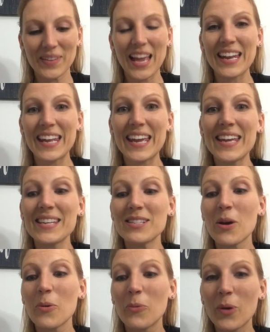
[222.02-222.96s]
and
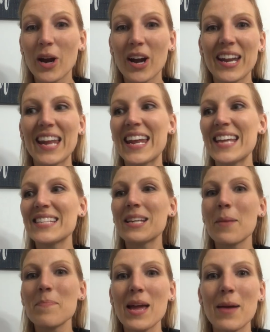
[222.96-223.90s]
His word and His
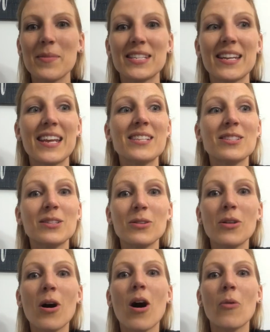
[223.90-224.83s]
commandments and His
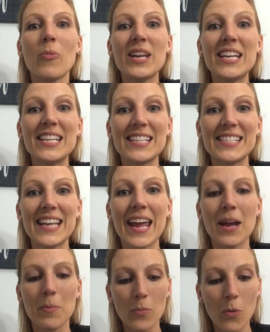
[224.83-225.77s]
law we need to
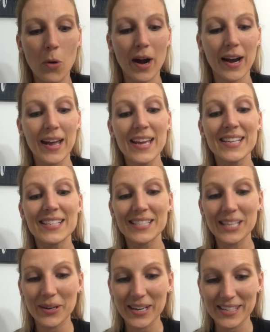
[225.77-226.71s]
take more
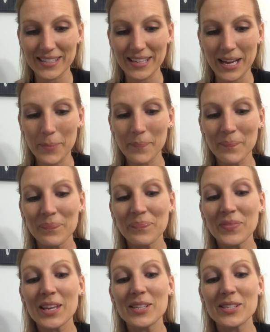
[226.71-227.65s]
seriously.
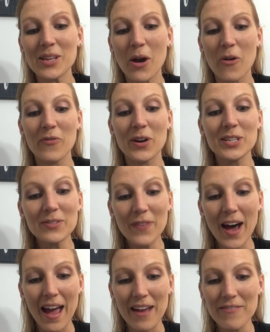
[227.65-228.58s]
So, verse
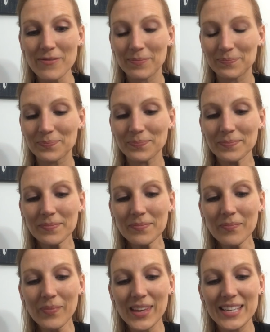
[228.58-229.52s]
5
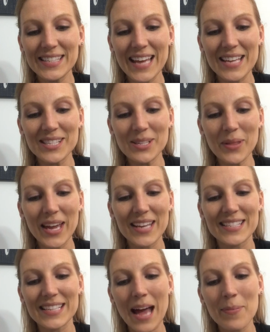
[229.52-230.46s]
says So they
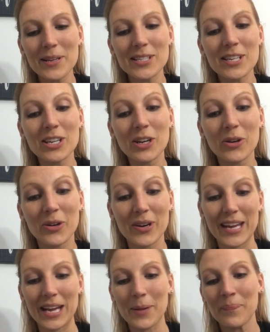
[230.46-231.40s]
established a
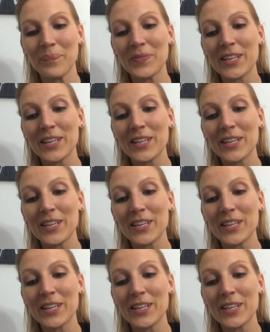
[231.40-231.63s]
decree